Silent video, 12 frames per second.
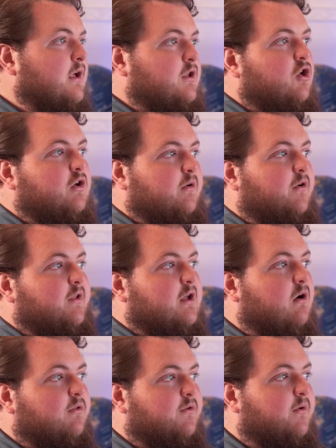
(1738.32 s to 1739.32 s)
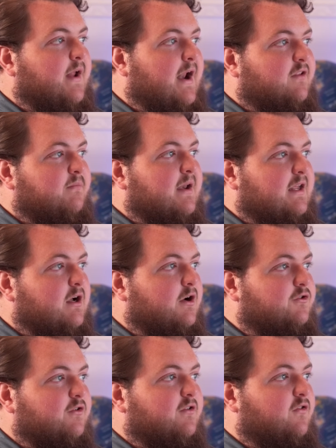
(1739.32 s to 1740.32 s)
You can really go through and add as many
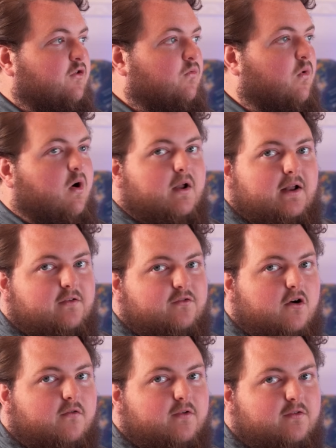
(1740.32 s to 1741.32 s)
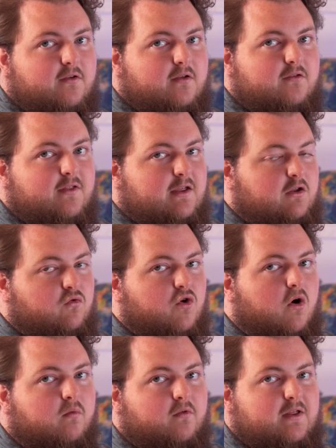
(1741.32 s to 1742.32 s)
countries as you want in services that you
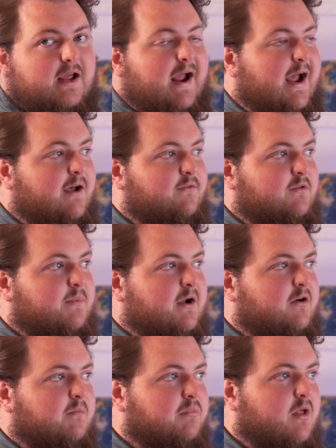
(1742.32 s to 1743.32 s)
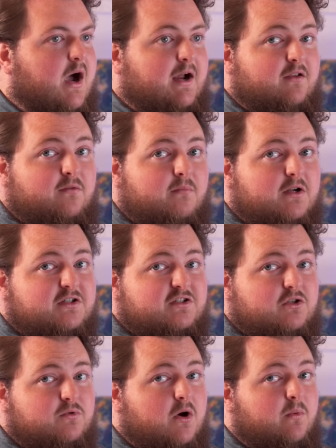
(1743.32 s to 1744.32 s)
don't really have. It's better to block as much
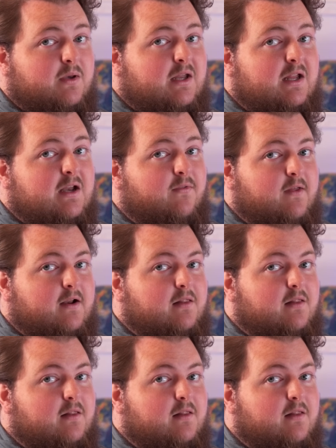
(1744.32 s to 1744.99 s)
as you don't need and then